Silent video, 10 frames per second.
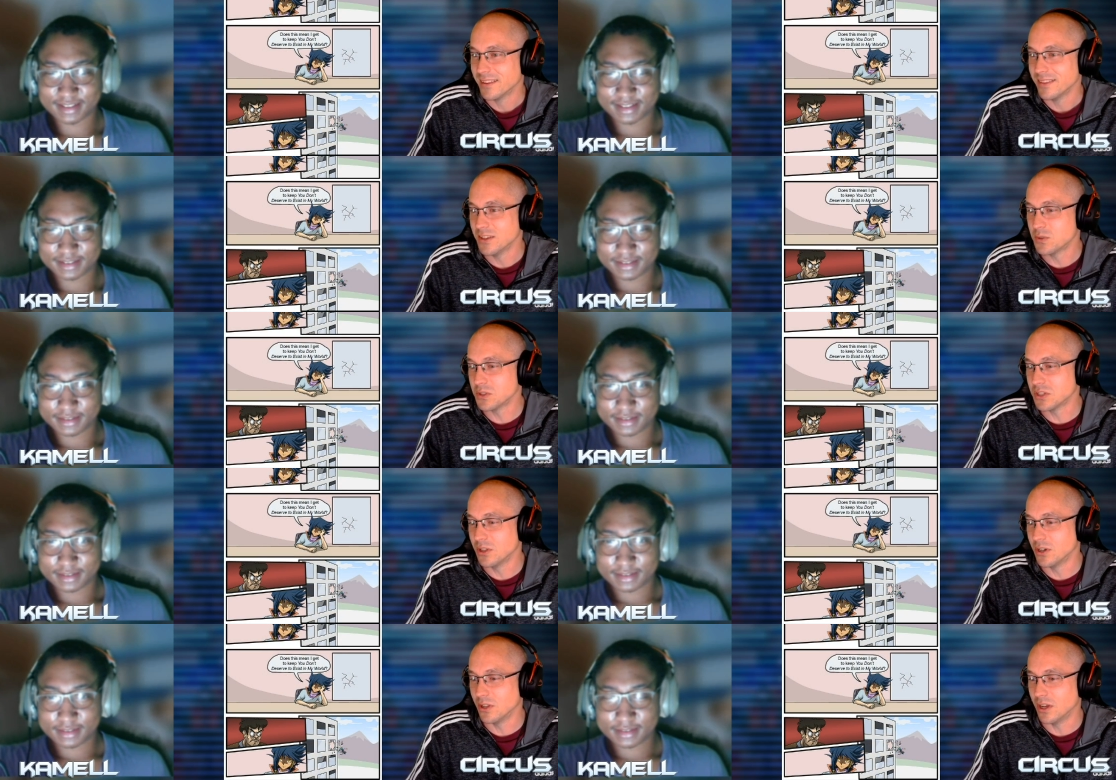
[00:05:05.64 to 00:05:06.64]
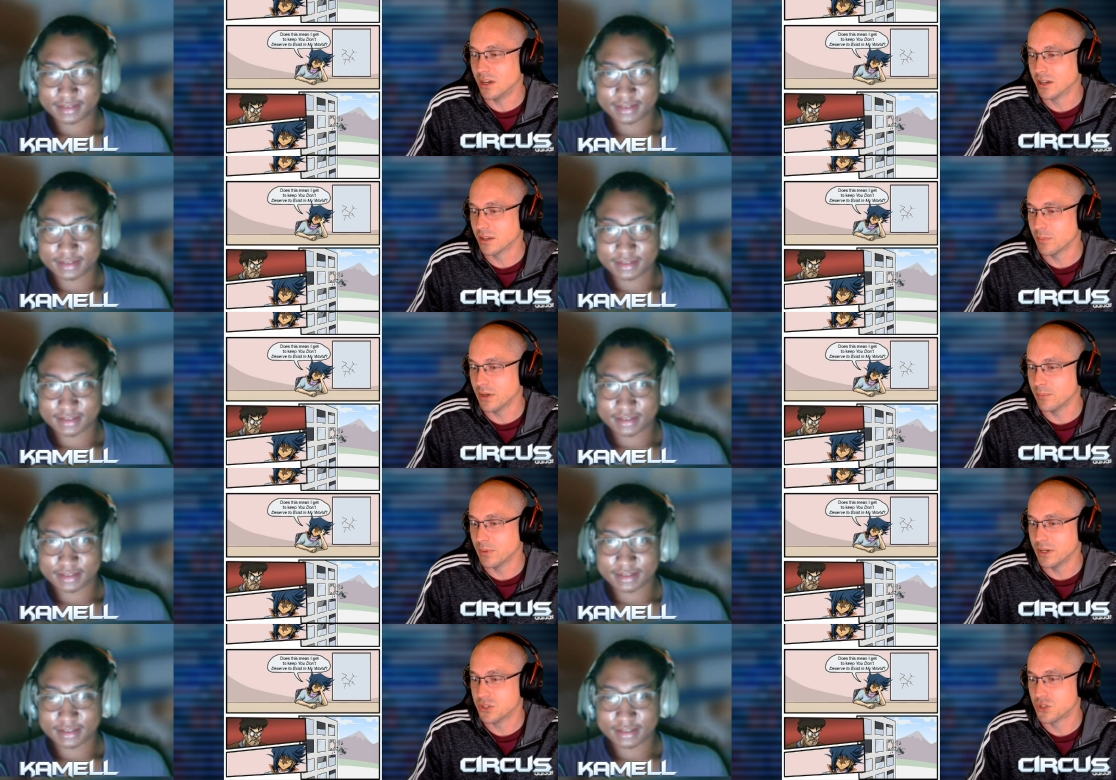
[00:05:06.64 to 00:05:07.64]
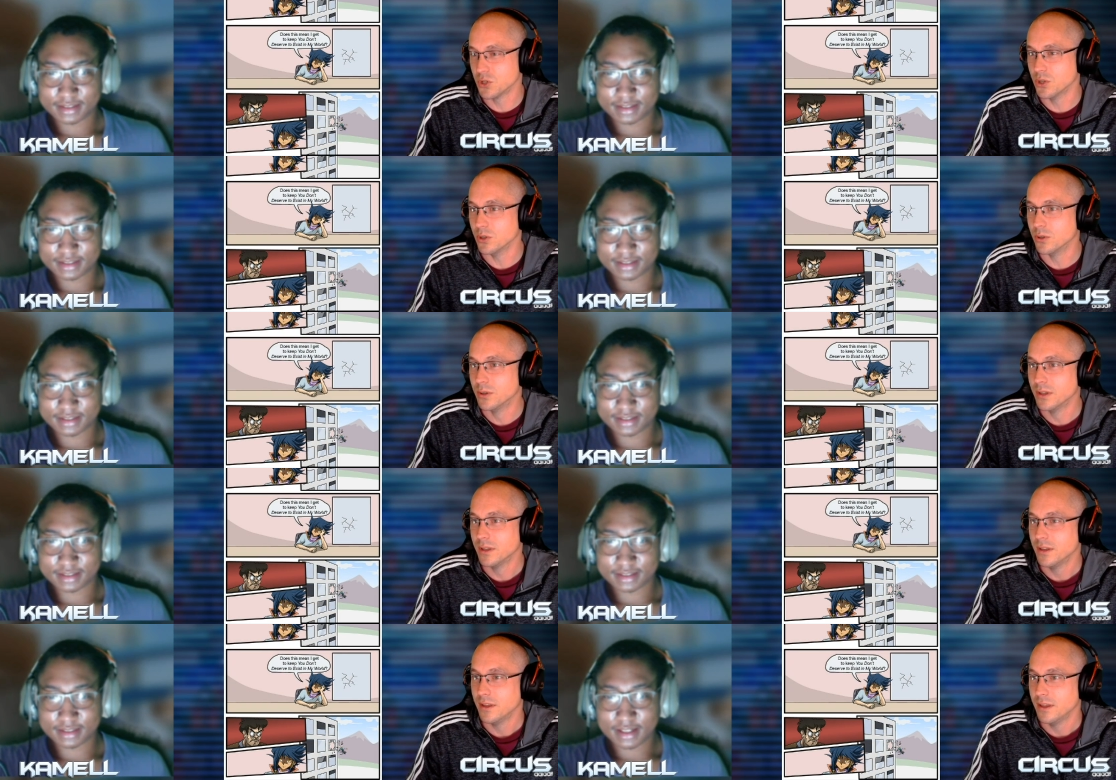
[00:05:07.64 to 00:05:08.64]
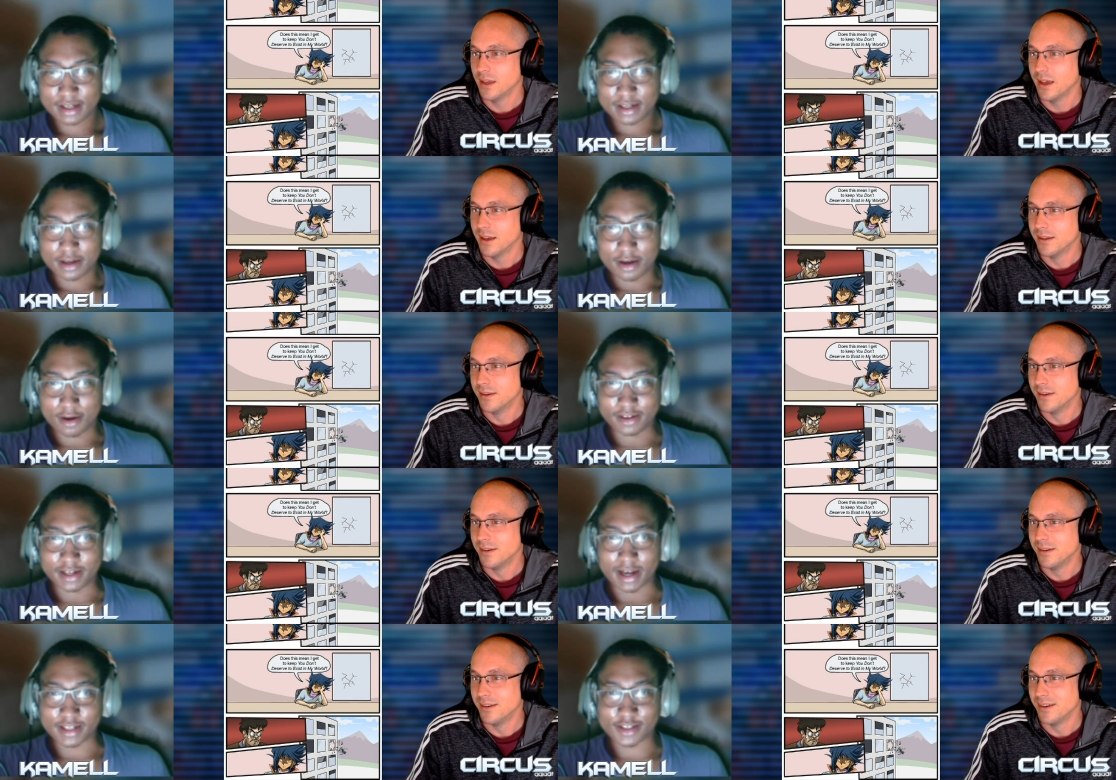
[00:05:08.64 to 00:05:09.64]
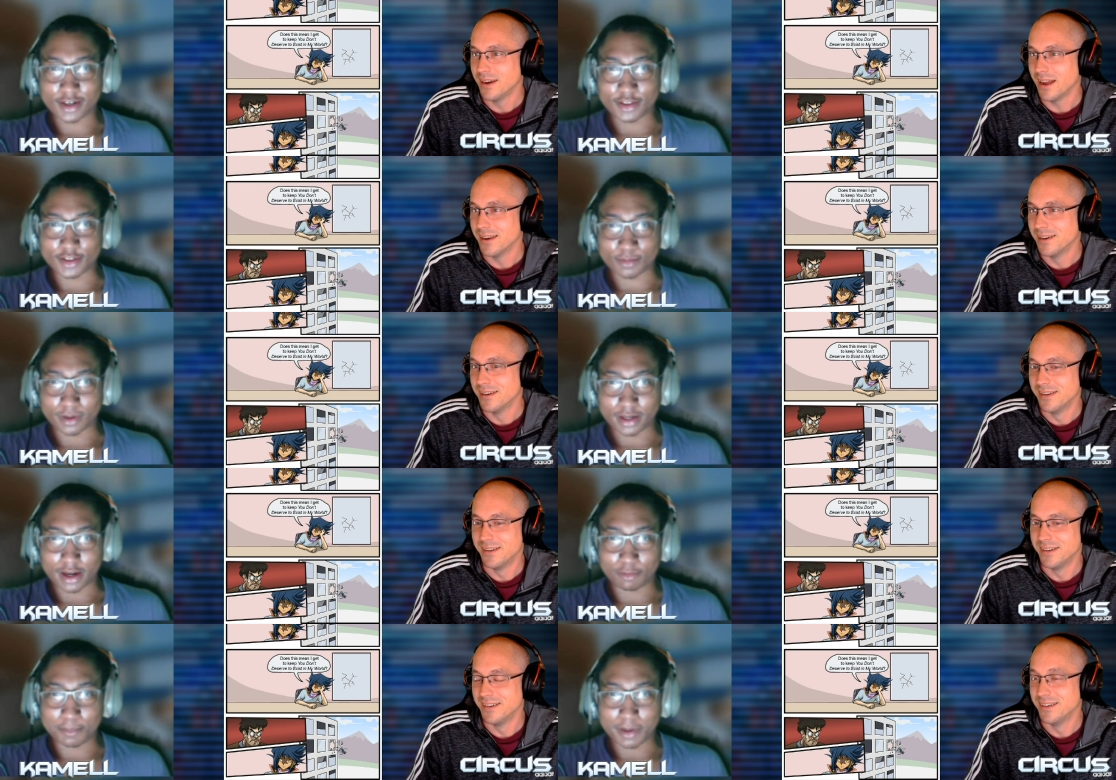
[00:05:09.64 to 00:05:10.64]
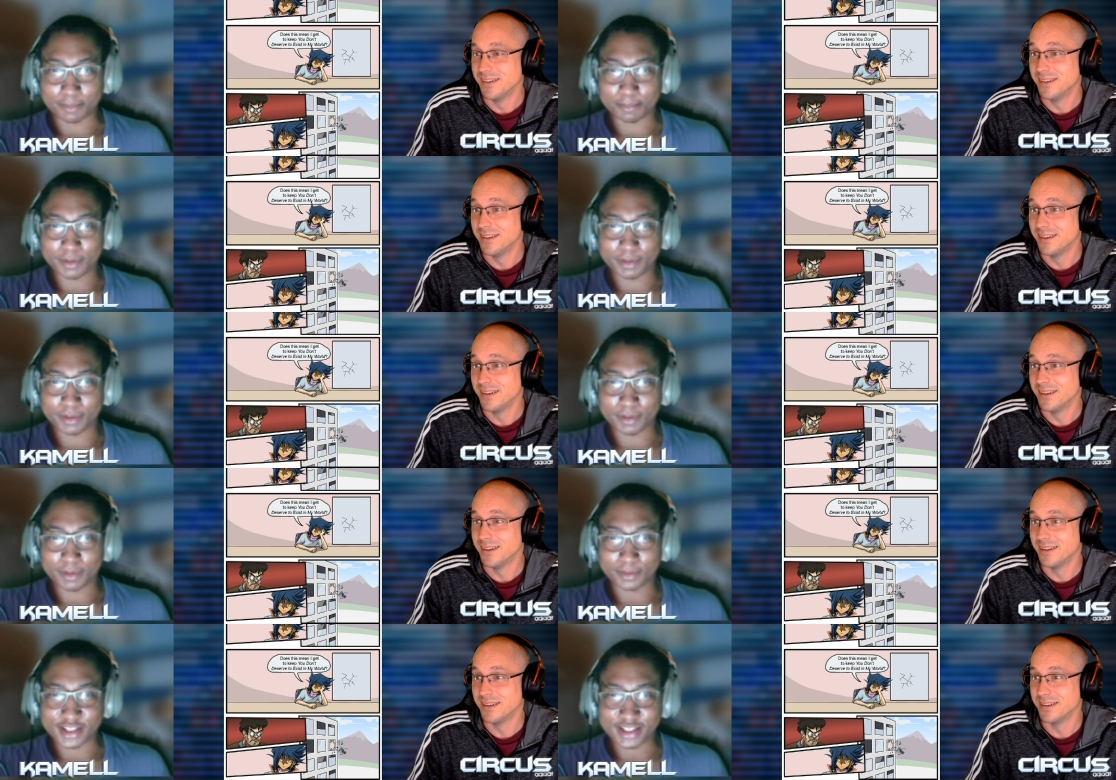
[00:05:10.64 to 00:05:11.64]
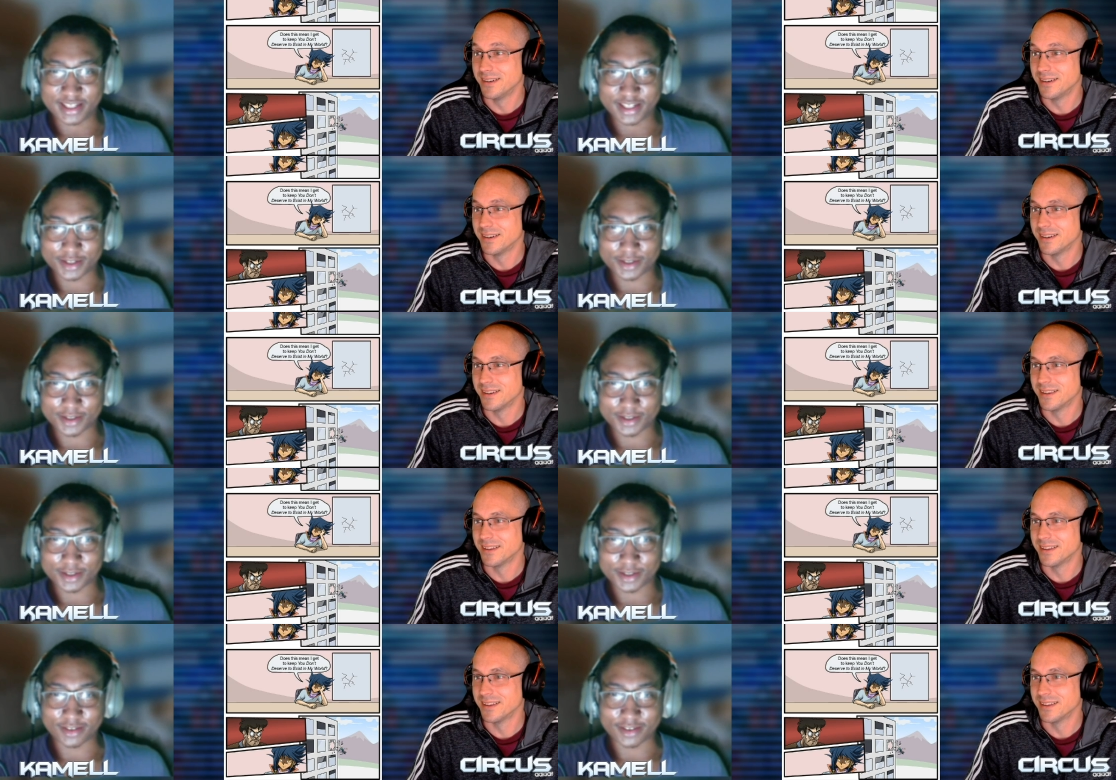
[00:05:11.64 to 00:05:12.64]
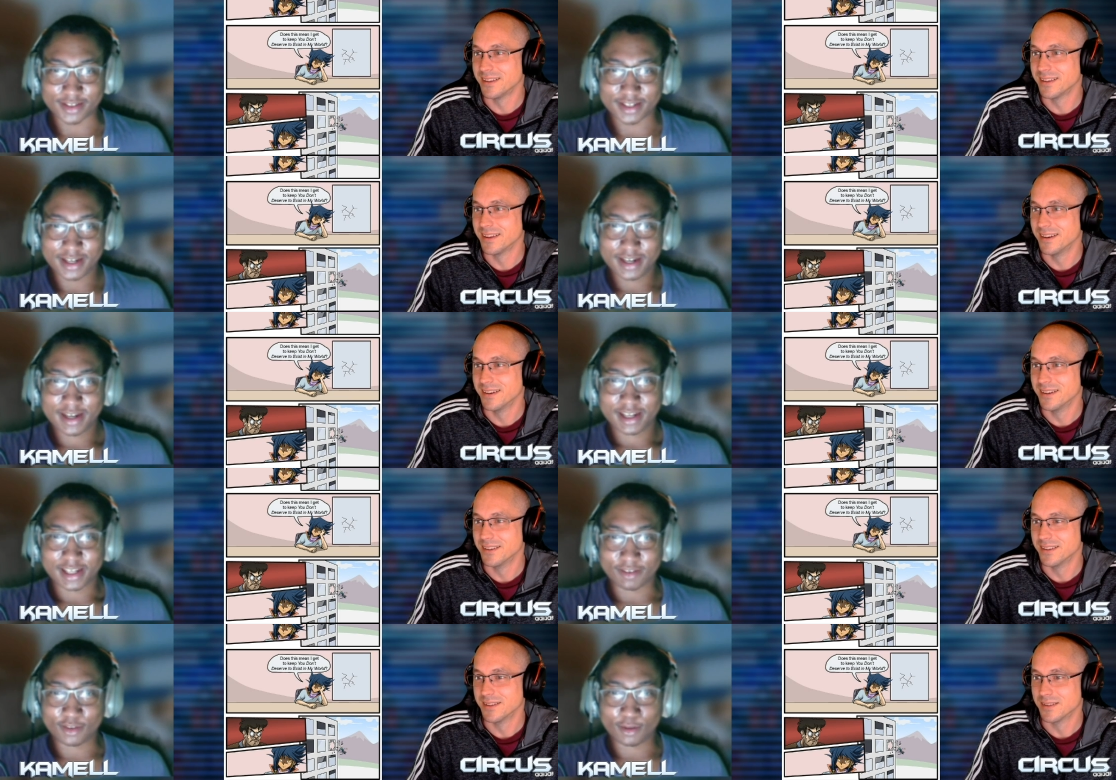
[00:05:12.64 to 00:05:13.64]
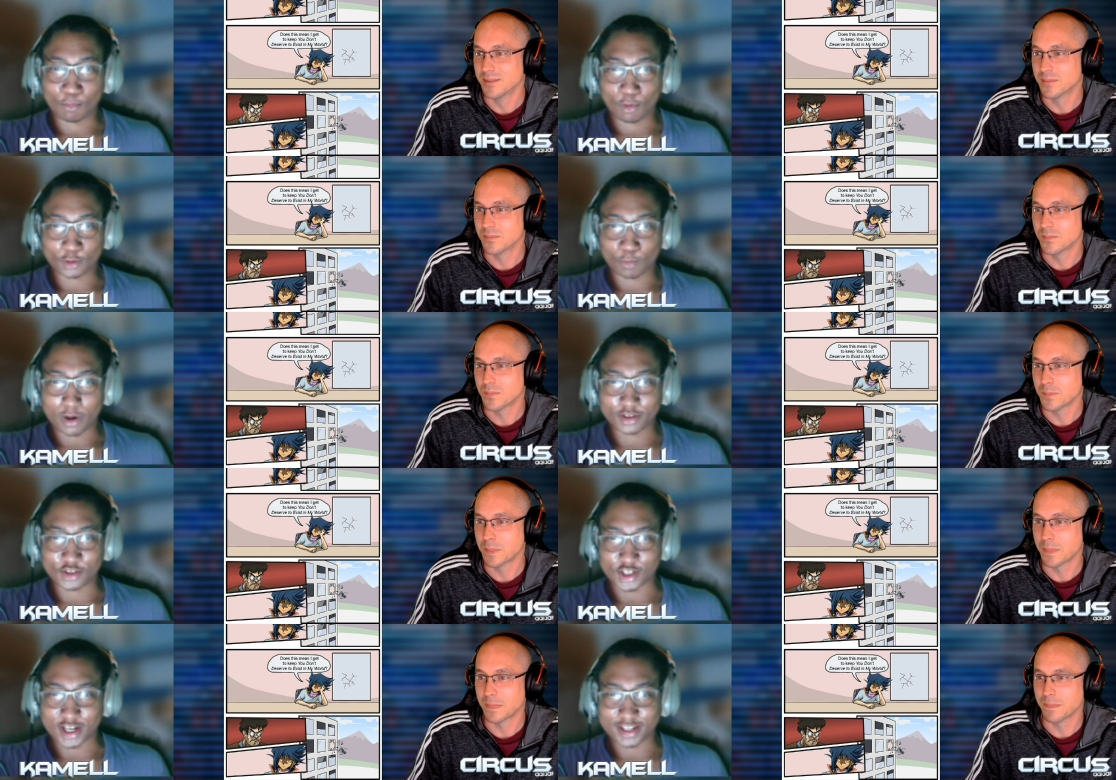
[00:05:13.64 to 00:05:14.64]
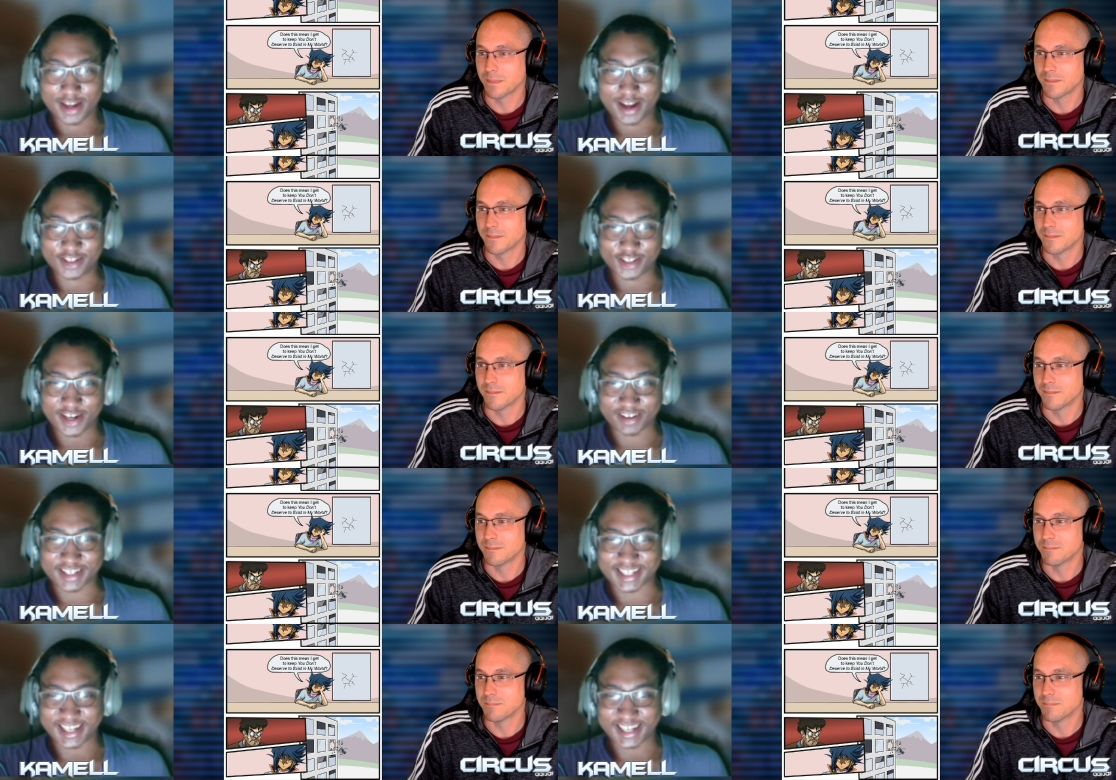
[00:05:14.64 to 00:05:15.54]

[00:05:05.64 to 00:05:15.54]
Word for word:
Speaker 1: This one's a little long, but but it's true. Uh, I saw this
Speaker 2: one. How do we make people who use the D S O D characters, give them worthwhile non-generic